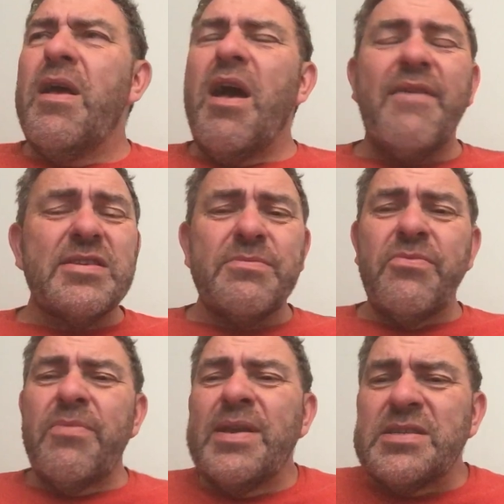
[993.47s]
I've had some
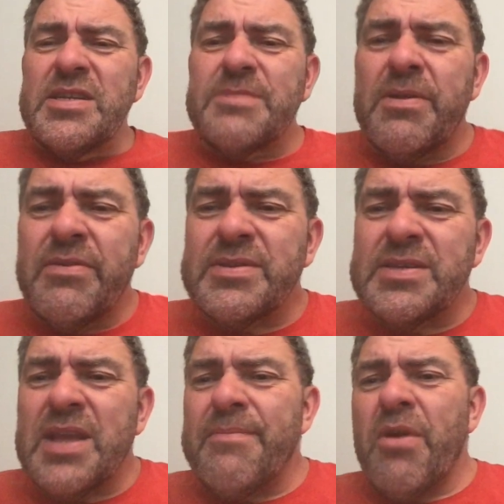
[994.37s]
amazing
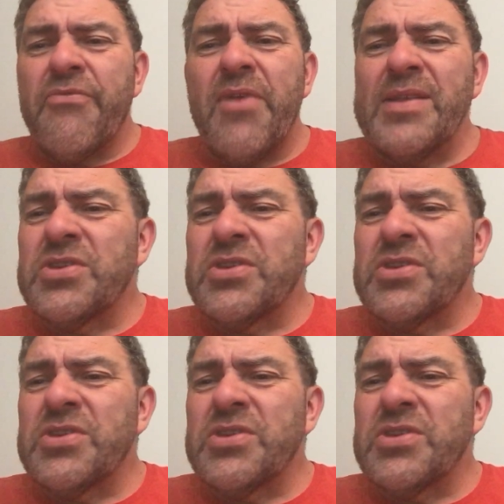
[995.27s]
experiences, and my friends